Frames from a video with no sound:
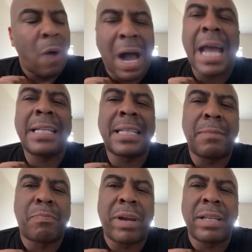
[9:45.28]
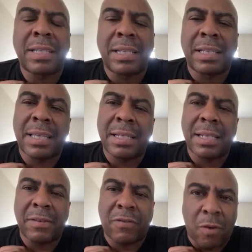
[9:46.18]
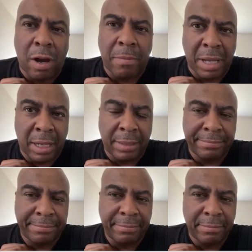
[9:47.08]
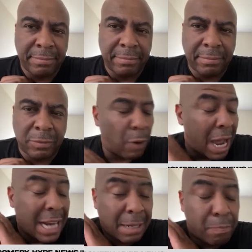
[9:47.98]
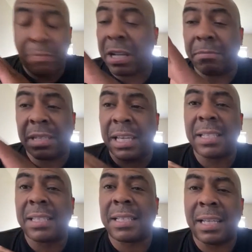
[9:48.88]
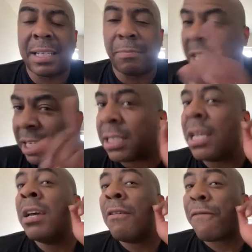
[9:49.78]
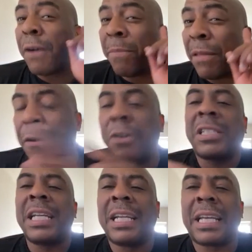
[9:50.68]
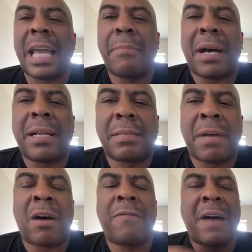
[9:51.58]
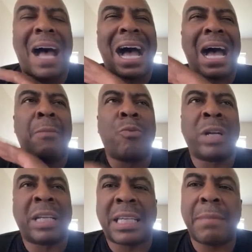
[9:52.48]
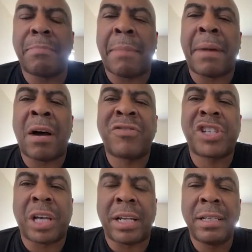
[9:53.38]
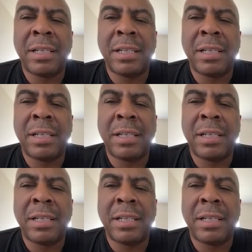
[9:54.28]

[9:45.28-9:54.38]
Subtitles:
Why did it bring to the attention of Kwame? Why did it come to his attention? Because from the first thing that came out of his mouth, I am one to keep my mouth shut.